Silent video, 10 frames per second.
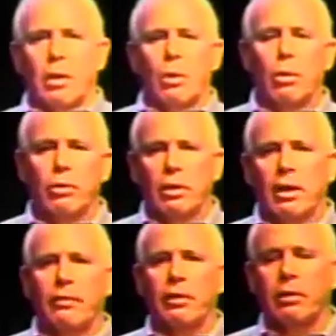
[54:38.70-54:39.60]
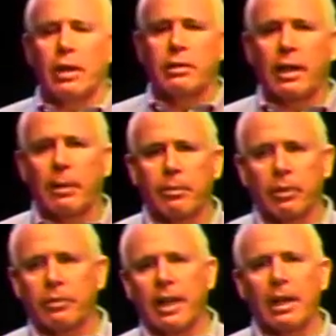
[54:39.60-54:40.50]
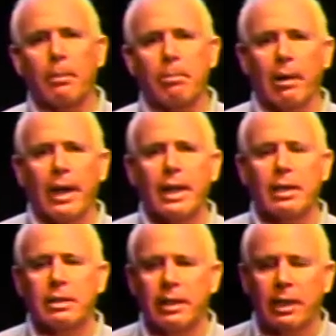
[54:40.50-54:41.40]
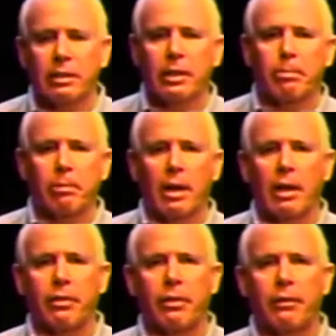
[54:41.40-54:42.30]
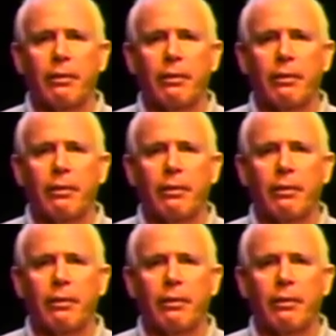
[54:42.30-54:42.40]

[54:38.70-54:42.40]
to hold off and tape. So take a break, take a deep breath.